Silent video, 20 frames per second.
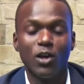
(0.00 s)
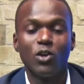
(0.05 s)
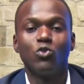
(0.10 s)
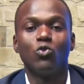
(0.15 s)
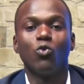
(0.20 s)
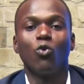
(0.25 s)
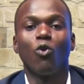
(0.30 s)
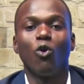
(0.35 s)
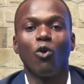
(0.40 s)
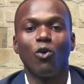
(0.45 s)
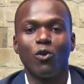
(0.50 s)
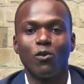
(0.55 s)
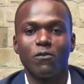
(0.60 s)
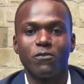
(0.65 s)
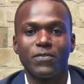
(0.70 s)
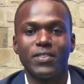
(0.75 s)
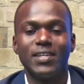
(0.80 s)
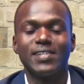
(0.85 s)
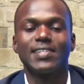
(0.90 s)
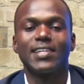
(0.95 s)
to call
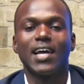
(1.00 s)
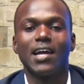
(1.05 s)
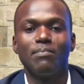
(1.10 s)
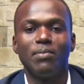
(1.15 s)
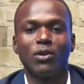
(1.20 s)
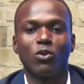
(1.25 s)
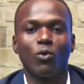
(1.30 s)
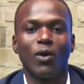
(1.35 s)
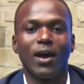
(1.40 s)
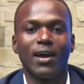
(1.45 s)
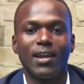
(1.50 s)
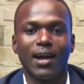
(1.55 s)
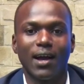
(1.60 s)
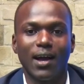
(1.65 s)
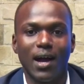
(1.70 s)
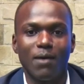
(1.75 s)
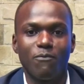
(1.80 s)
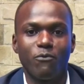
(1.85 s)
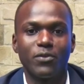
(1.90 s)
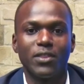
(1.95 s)
off the Stanbic Uganda
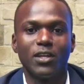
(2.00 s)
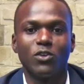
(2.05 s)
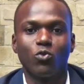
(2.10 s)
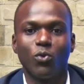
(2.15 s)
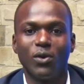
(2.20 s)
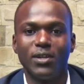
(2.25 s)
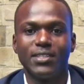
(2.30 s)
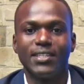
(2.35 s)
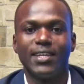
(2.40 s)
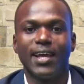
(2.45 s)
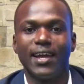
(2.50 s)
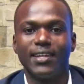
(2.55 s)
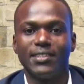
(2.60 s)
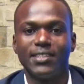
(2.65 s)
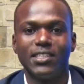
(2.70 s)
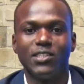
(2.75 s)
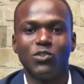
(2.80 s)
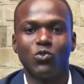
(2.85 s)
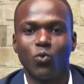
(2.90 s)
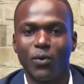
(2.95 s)
Cup for the
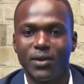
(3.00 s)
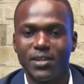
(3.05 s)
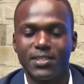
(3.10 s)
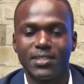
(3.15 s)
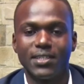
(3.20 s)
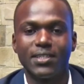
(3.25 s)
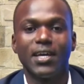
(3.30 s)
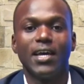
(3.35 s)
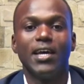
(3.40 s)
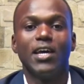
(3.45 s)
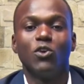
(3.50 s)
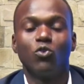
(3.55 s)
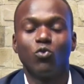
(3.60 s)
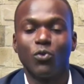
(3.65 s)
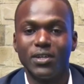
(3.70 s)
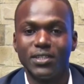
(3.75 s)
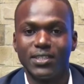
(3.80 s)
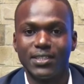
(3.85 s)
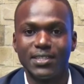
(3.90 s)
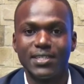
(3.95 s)

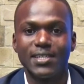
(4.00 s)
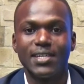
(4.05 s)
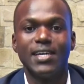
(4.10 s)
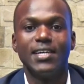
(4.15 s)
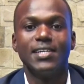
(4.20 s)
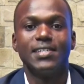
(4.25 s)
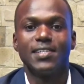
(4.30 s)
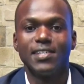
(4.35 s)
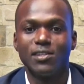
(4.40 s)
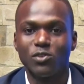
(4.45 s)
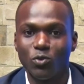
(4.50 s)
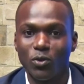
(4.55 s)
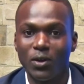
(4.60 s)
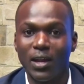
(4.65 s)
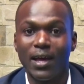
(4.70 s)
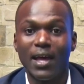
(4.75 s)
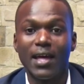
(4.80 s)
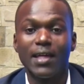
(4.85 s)
2019-2020 season.